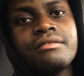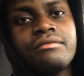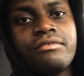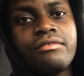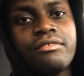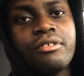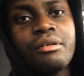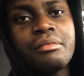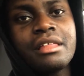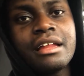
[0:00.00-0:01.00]

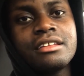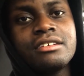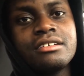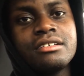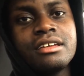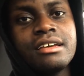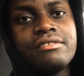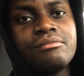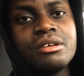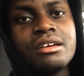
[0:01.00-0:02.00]
for me that he could
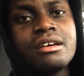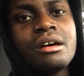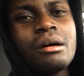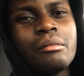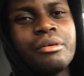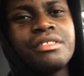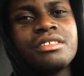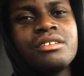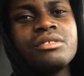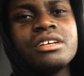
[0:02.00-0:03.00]
give me, but
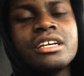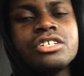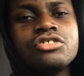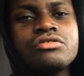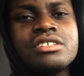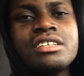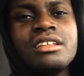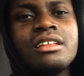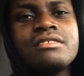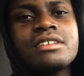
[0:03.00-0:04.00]
the only issue is
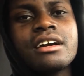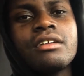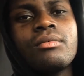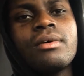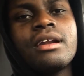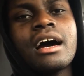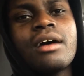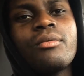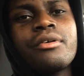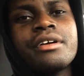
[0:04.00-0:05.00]
he lives like an
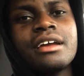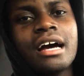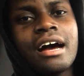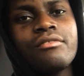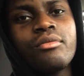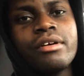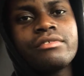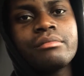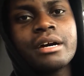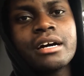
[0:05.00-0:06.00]
hour and a half away
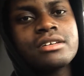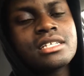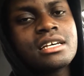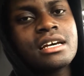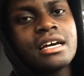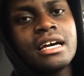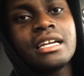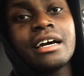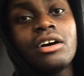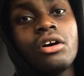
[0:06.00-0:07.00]
from my house,
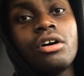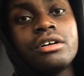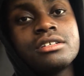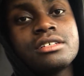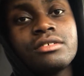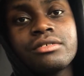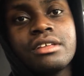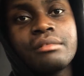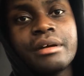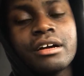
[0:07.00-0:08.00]
and I honestly don't
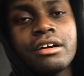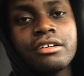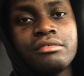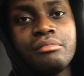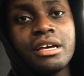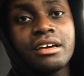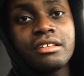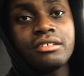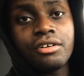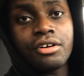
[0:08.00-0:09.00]
think my car could make
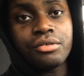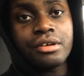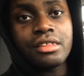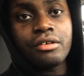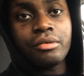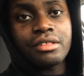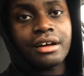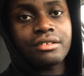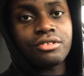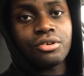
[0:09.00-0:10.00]
it all the way there
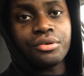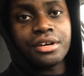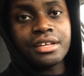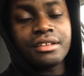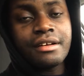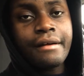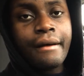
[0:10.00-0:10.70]
without towing it.